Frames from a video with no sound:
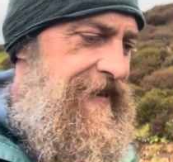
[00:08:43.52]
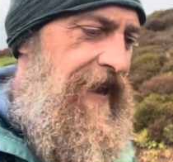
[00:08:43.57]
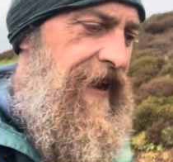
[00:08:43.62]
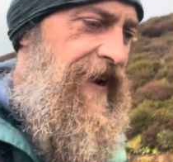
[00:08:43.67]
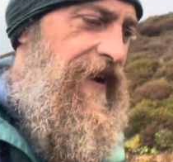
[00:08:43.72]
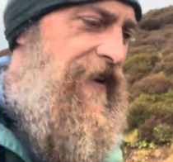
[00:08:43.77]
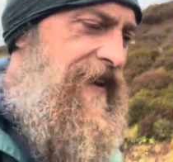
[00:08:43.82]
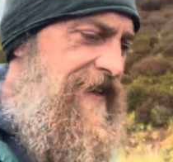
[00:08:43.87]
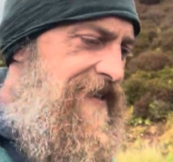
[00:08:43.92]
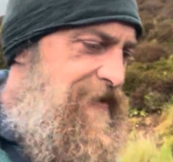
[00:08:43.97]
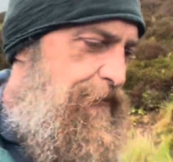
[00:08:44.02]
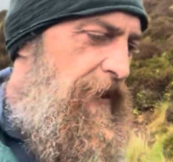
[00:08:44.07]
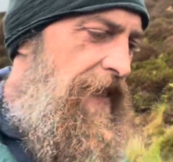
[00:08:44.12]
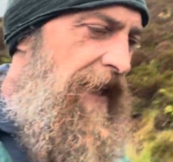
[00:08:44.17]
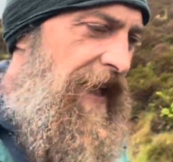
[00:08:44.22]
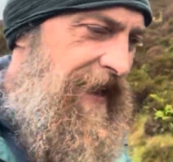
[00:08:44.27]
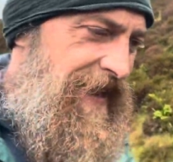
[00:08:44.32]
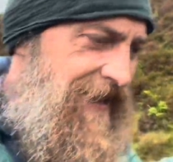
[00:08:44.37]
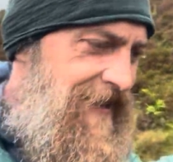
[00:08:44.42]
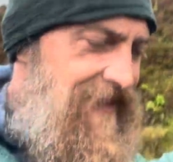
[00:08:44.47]
areas, but
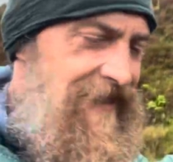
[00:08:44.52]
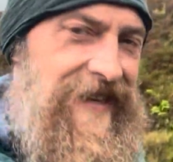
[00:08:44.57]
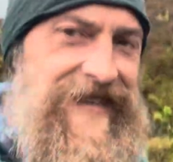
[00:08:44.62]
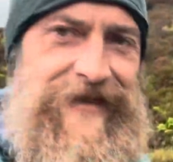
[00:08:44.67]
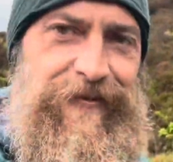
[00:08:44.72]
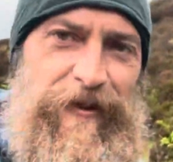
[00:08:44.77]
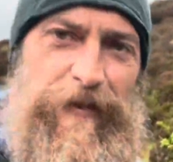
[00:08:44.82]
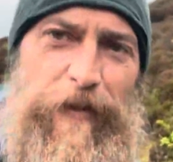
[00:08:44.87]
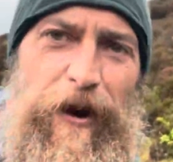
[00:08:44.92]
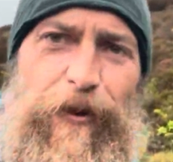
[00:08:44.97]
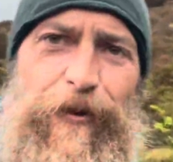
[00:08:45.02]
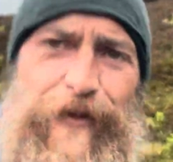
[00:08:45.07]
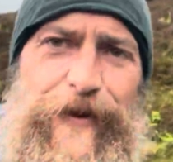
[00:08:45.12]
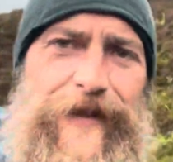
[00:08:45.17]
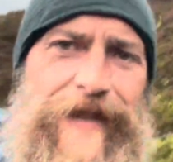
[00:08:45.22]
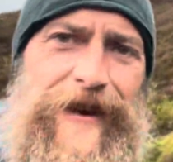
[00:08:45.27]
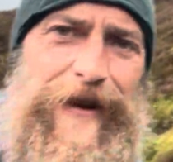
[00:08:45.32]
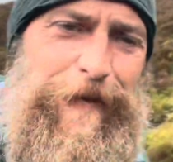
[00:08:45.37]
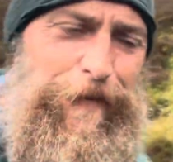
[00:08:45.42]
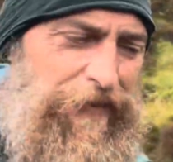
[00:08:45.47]
like in these remote
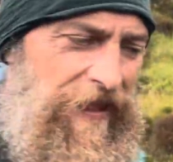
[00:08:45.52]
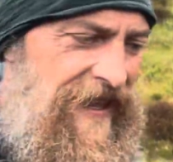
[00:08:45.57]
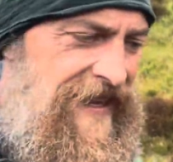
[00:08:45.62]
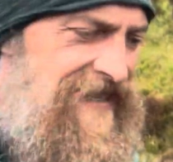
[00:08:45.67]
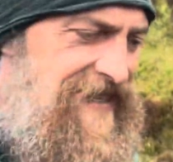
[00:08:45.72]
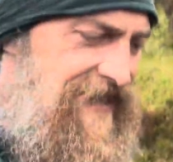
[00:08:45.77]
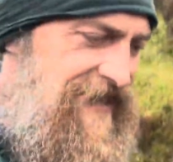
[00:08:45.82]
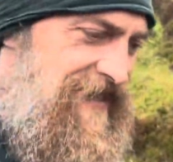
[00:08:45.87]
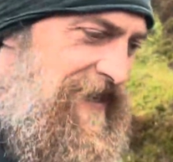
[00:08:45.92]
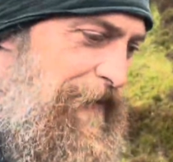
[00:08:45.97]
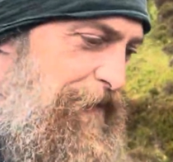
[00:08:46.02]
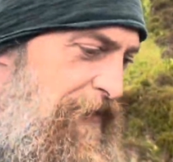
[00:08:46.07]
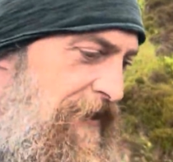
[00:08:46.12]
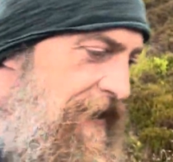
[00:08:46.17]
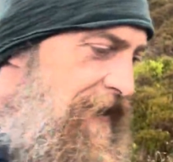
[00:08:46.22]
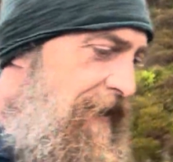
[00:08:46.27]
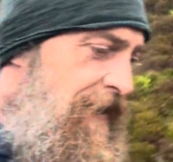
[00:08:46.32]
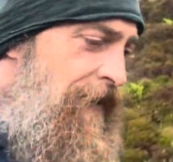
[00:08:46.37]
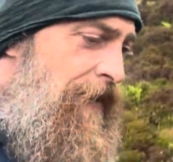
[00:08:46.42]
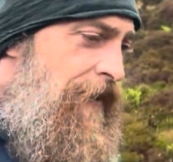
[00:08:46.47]
little places up
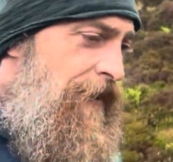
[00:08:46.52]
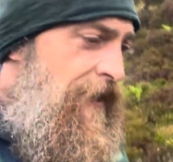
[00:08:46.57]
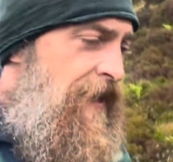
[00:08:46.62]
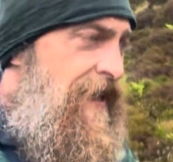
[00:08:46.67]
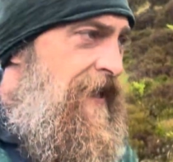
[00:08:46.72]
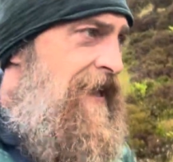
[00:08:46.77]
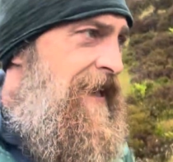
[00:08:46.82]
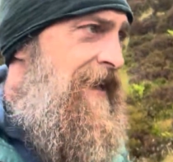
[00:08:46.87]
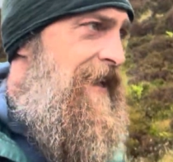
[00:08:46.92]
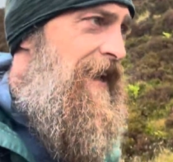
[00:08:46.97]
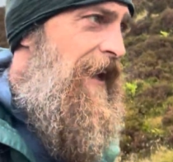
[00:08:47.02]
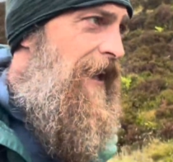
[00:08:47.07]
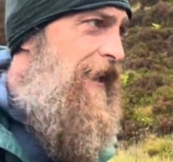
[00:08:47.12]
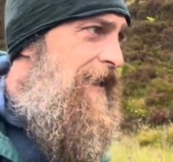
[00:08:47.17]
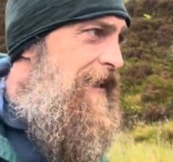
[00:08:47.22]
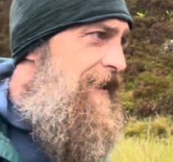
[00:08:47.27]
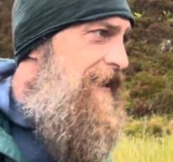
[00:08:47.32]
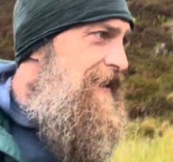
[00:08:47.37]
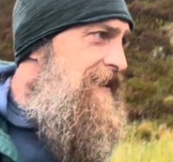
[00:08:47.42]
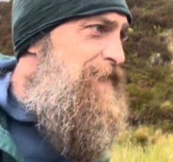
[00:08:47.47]
here,
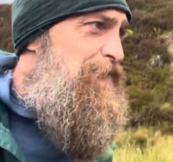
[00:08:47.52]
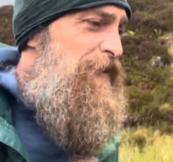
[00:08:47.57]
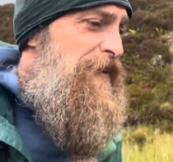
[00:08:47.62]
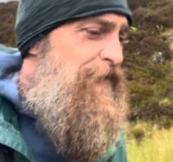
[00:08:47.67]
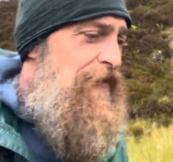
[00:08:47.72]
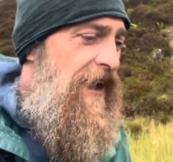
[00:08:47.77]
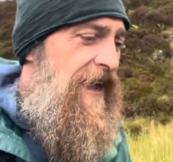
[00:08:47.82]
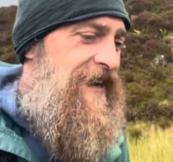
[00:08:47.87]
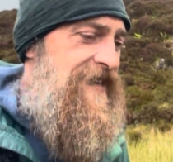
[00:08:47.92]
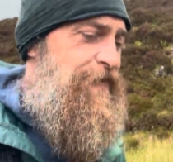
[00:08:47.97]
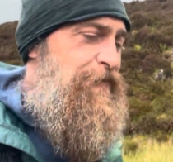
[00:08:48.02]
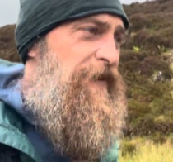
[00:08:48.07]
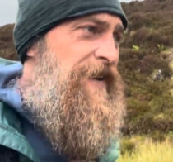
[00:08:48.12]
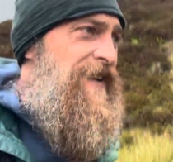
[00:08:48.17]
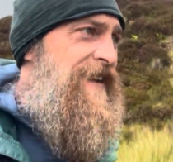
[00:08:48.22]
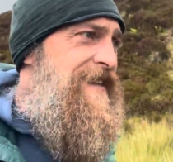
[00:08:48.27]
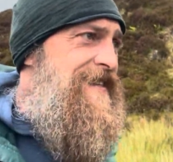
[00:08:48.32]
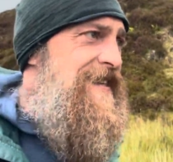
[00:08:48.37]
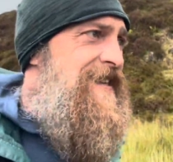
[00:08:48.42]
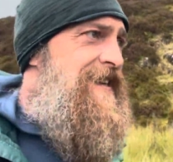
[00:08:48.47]
it's been my
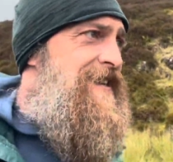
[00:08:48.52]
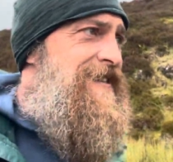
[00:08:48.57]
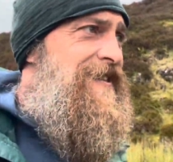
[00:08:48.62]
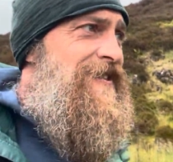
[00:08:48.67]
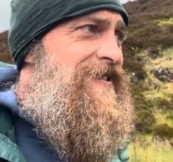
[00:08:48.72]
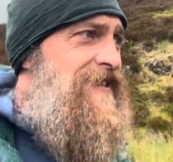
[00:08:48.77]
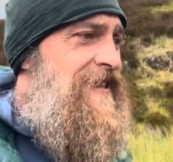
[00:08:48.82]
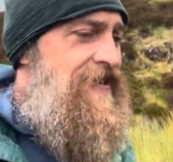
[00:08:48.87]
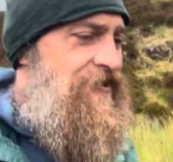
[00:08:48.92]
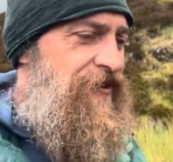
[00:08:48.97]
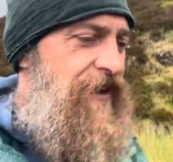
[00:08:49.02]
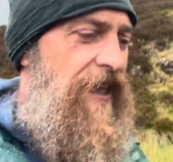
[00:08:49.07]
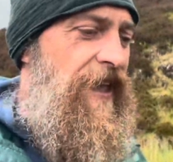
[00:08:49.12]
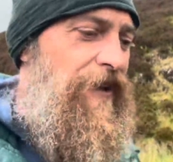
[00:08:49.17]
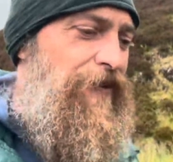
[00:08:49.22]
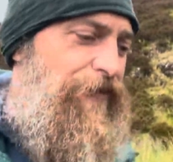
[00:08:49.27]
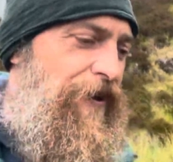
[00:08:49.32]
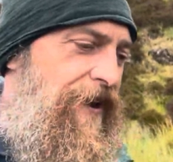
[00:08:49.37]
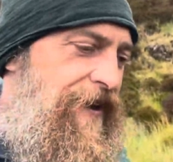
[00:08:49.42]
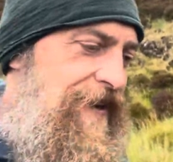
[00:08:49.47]
experience that it's usually
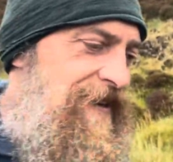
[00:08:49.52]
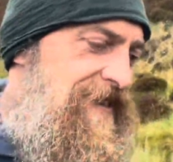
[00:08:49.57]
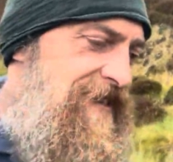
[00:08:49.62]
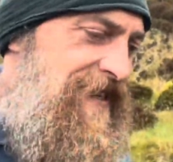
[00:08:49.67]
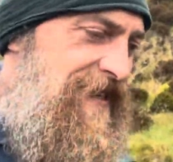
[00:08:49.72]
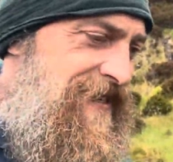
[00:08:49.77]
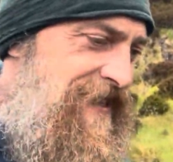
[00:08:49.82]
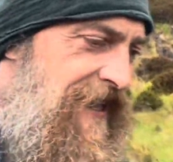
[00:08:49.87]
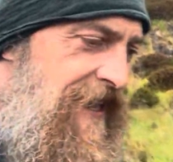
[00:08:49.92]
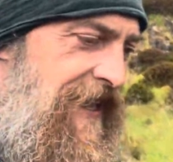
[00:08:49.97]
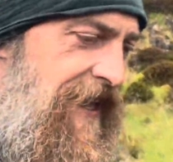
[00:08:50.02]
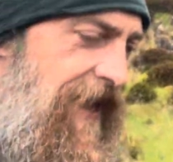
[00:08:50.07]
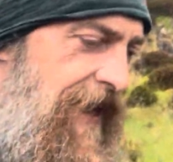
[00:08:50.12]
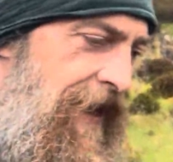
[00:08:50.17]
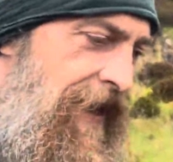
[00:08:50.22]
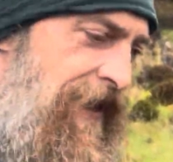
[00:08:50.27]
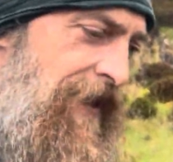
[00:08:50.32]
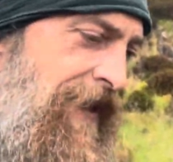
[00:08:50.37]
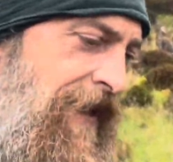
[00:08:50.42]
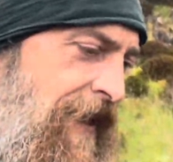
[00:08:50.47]
trail runners, because they
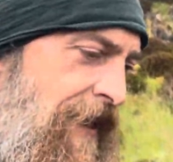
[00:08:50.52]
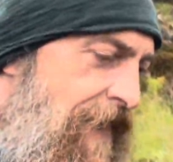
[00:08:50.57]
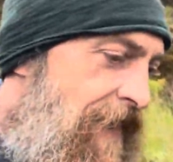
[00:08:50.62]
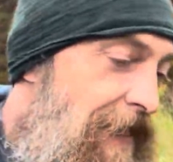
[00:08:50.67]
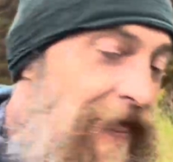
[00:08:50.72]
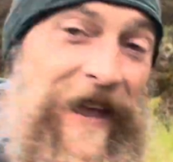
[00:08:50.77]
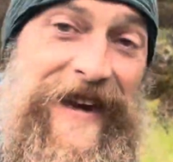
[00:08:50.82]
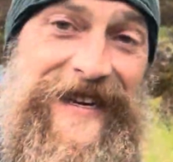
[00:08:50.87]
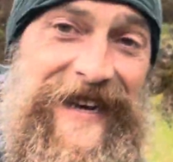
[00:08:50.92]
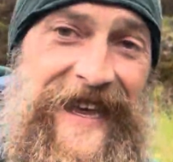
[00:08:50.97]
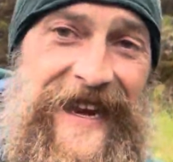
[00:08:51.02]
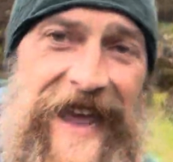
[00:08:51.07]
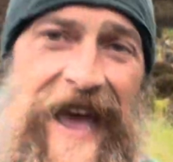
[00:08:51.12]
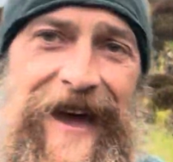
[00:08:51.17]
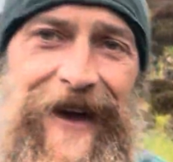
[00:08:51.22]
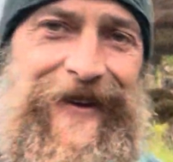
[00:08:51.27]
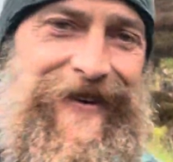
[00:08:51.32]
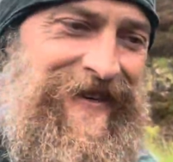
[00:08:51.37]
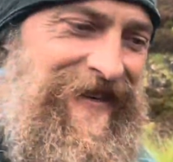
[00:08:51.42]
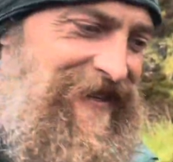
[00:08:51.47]
like to get
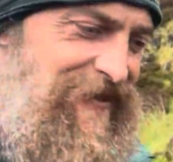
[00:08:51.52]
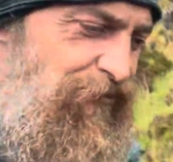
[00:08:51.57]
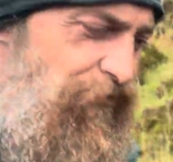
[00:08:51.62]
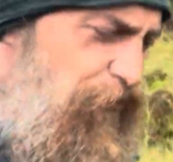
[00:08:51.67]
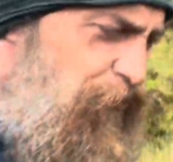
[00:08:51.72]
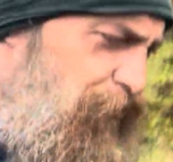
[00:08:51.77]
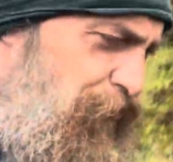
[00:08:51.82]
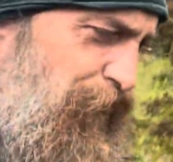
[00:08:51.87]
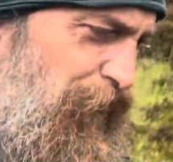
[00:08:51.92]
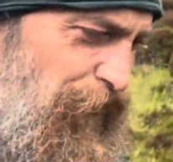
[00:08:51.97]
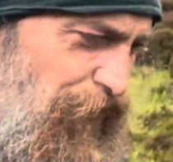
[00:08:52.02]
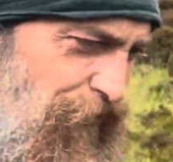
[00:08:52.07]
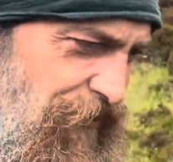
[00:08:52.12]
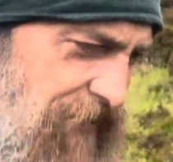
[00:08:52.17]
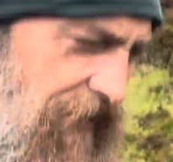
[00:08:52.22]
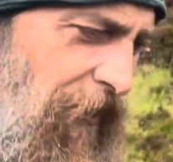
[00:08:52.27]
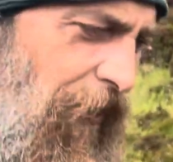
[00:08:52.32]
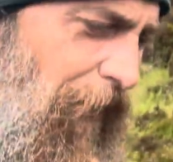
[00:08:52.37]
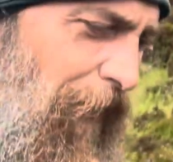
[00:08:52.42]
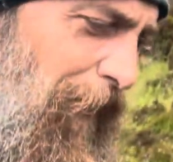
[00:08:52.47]
out and just,
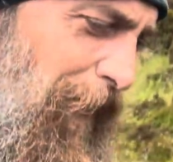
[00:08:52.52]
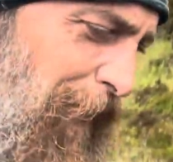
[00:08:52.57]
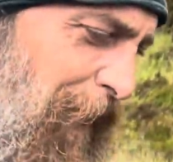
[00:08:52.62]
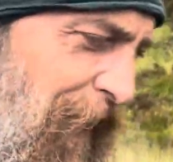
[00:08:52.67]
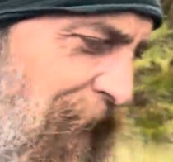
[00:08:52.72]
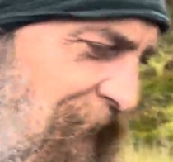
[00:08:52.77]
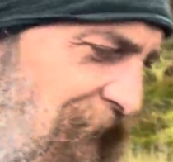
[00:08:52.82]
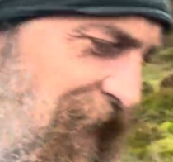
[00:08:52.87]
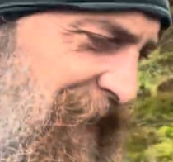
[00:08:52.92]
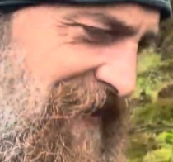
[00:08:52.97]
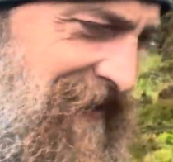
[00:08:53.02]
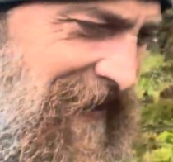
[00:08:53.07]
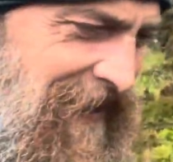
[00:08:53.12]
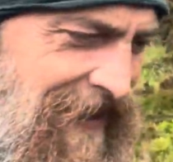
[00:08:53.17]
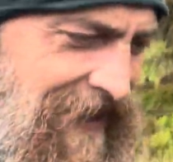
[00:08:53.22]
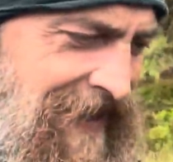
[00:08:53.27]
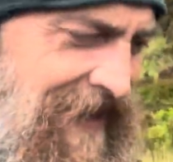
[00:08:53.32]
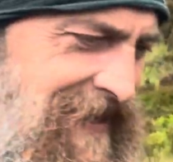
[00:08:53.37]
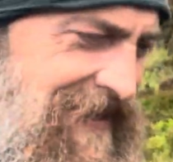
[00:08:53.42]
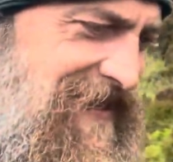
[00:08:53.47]
they haul along,
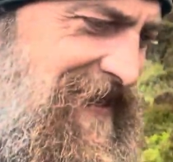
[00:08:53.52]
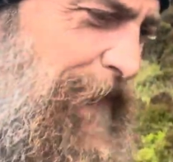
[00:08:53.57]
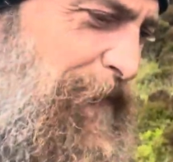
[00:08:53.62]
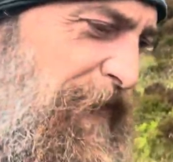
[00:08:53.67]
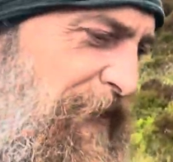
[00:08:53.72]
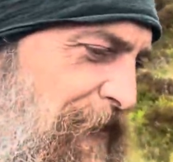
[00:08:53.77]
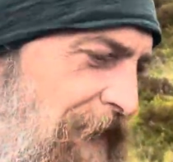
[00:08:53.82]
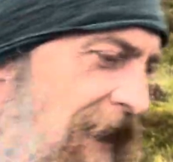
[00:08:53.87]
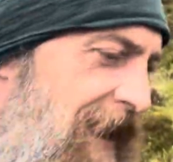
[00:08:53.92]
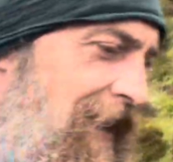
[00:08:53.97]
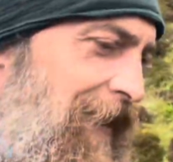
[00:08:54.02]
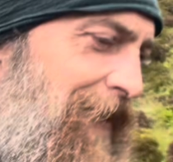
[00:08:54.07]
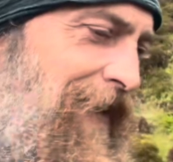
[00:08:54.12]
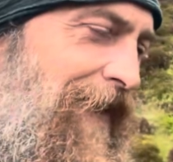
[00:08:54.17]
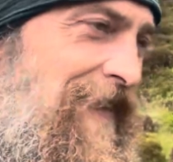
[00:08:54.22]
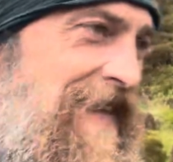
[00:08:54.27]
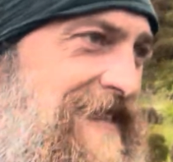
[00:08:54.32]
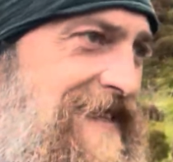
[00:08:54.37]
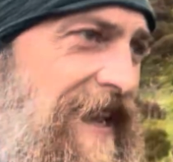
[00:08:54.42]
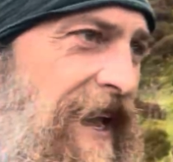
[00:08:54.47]
zipping around on
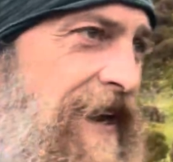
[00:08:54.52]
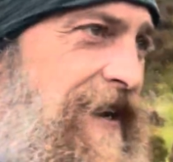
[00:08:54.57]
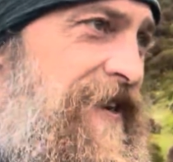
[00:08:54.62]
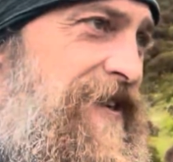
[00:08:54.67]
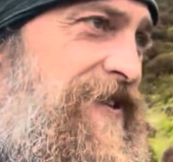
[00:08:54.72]
these kind of